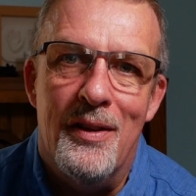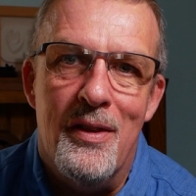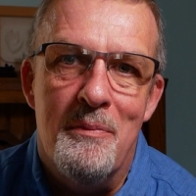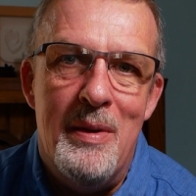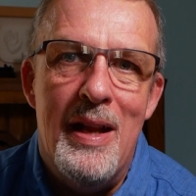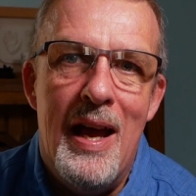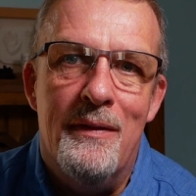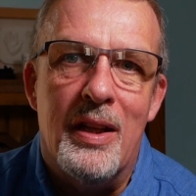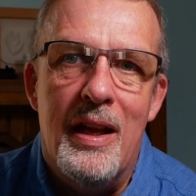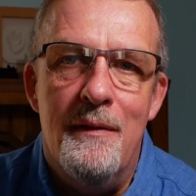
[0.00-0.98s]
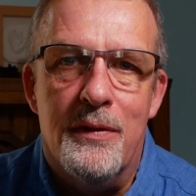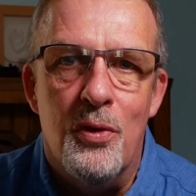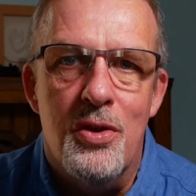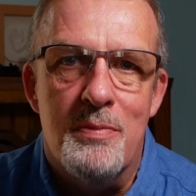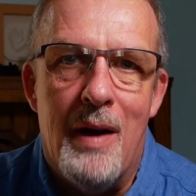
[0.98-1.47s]
that they've been heavily
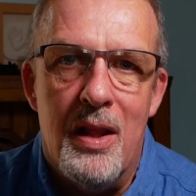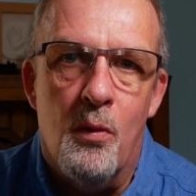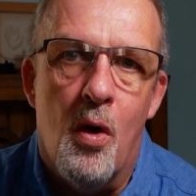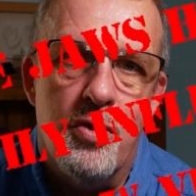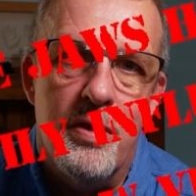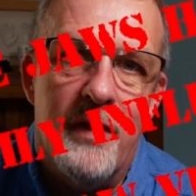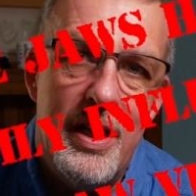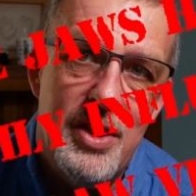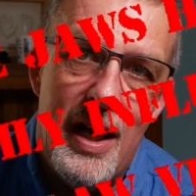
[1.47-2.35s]
influenced by the Waldron vise,